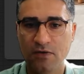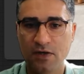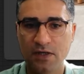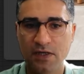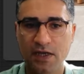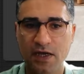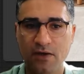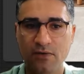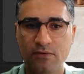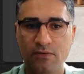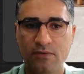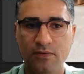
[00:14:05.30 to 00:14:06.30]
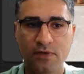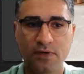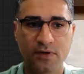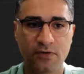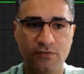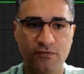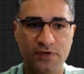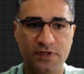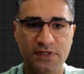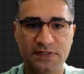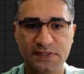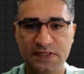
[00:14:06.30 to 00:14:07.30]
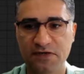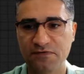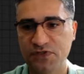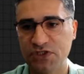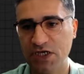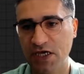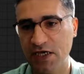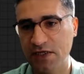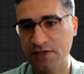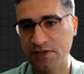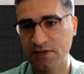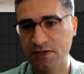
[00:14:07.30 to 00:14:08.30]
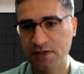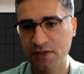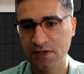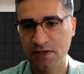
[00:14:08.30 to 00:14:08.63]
Okay, now with the CFG8,